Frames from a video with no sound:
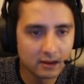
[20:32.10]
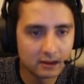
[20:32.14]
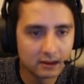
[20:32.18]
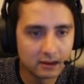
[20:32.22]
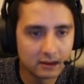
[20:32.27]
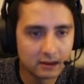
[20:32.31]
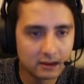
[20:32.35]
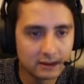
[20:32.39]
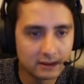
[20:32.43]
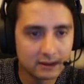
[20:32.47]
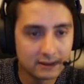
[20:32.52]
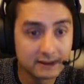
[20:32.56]

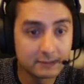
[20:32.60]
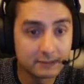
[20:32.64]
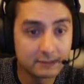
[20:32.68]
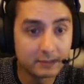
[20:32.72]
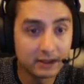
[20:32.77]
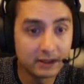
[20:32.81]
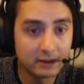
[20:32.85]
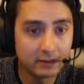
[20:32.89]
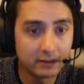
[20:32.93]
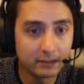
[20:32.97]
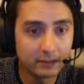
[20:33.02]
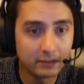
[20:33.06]
speed
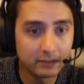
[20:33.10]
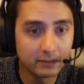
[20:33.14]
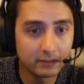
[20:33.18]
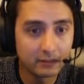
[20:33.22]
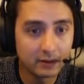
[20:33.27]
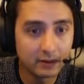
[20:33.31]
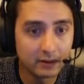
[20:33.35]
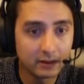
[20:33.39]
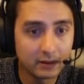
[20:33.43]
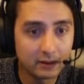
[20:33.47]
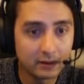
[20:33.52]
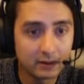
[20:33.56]
up
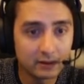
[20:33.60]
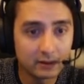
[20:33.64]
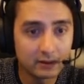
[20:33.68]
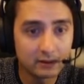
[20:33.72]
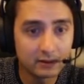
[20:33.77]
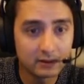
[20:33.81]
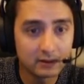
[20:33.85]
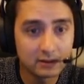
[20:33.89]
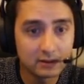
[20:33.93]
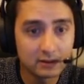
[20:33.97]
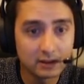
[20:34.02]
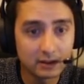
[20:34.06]
and then
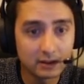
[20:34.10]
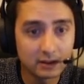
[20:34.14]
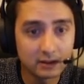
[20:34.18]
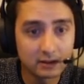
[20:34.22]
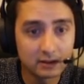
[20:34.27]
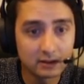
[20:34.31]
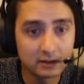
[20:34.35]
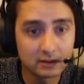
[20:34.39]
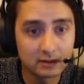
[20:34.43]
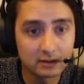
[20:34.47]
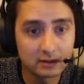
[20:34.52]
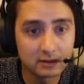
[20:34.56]
is like
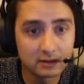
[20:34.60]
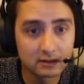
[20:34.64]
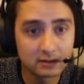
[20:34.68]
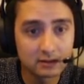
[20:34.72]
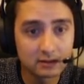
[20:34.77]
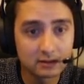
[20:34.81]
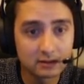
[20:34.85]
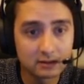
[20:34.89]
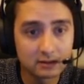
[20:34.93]
this.